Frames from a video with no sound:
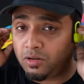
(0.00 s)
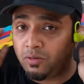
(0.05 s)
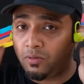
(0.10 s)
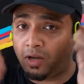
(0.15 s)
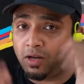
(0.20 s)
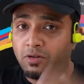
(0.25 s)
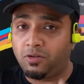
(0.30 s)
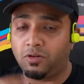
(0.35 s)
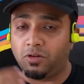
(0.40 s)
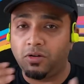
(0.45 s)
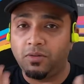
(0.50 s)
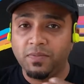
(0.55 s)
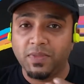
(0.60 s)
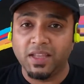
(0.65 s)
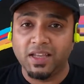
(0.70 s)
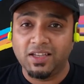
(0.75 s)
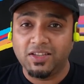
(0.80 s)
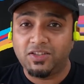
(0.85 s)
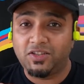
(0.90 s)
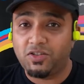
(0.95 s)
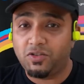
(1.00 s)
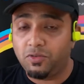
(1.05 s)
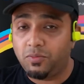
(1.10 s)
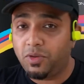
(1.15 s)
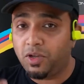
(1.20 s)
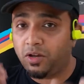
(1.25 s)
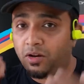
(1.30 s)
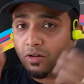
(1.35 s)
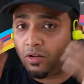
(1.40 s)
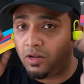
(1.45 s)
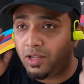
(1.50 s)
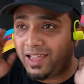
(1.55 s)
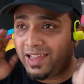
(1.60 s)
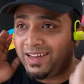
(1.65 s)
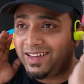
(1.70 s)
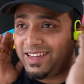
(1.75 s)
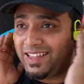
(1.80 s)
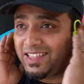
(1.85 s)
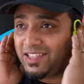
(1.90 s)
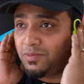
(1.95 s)
when you go swimming and all,
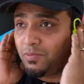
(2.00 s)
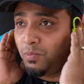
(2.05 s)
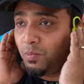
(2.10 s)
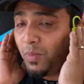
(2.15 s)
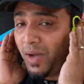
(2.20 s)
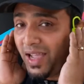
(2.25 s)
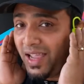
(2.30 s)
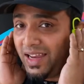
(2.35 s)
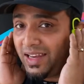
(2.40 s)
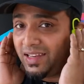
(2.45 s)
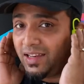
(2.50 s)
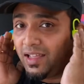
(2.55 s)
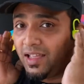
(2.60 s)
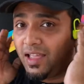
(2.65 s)
and this might